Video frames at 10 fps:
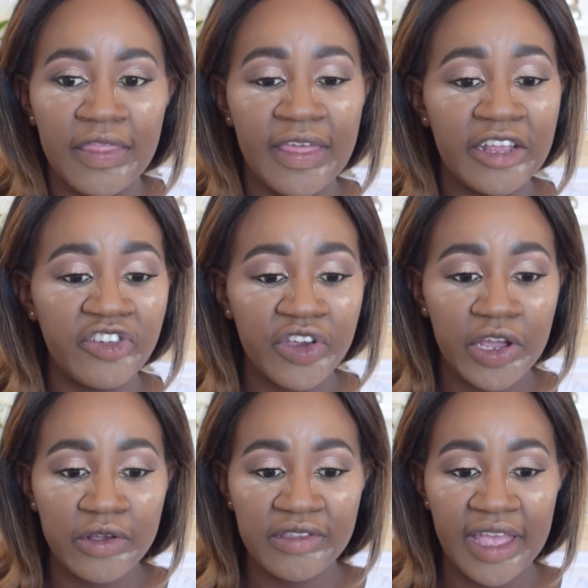Then she
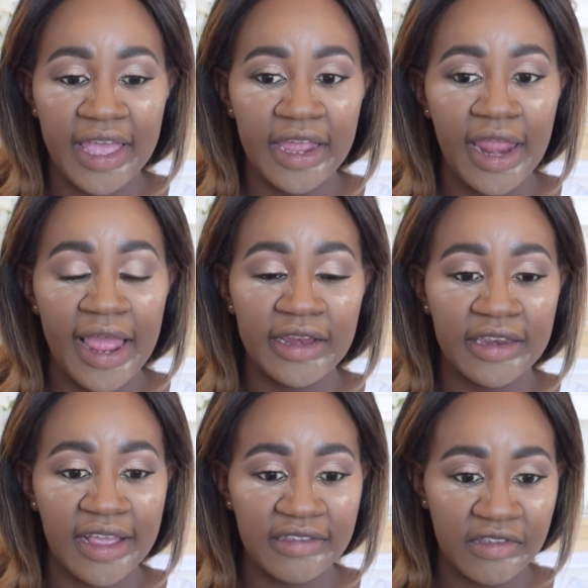goes ahead and
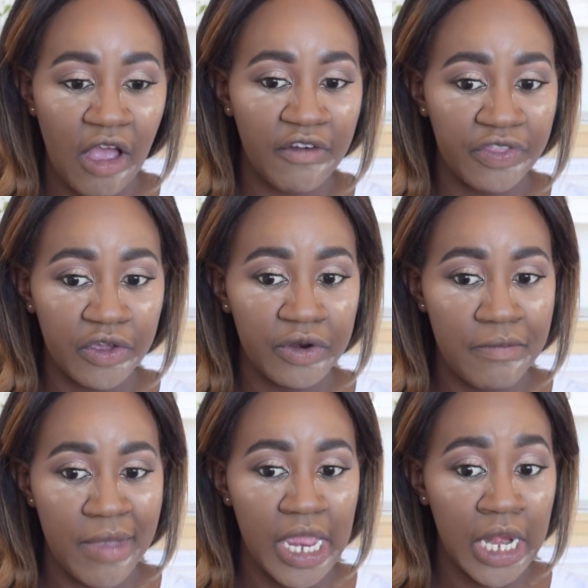dusts off the
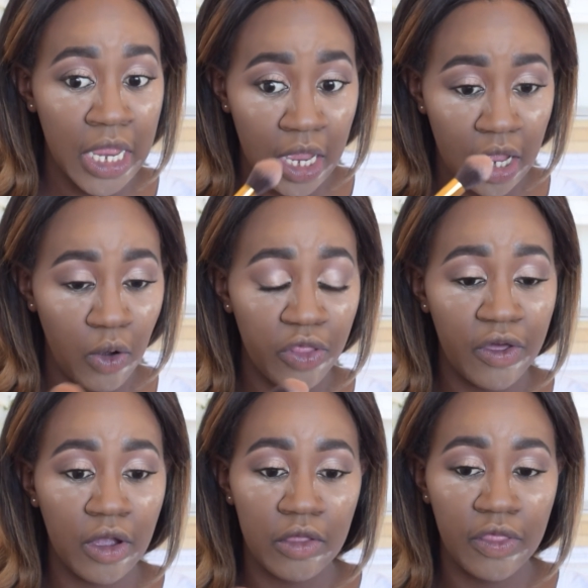remaining of
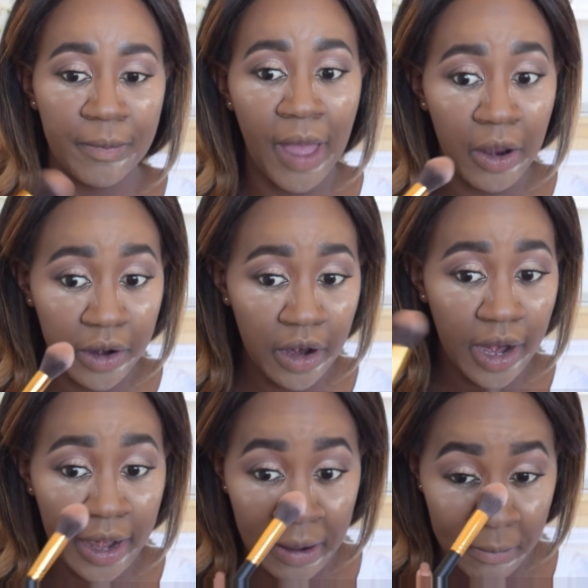the powder,
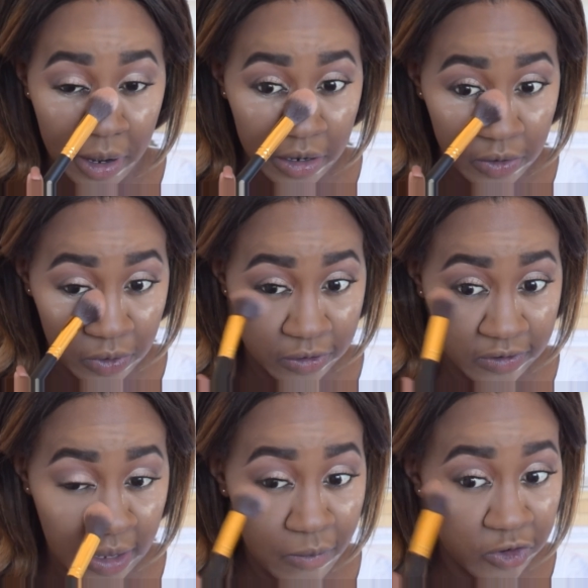and I'm going to do the
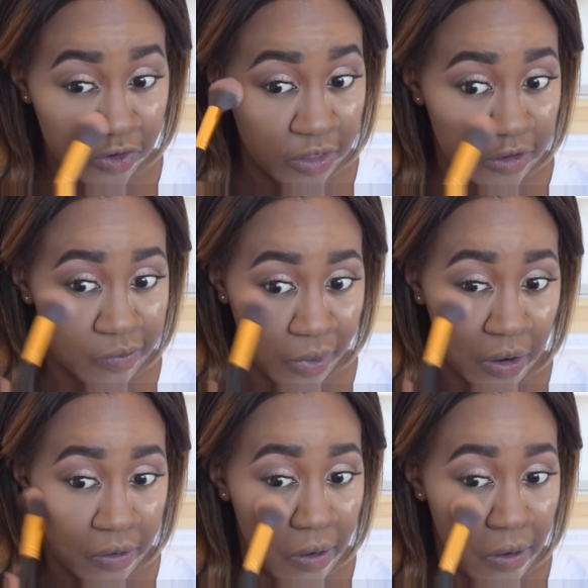same using this one.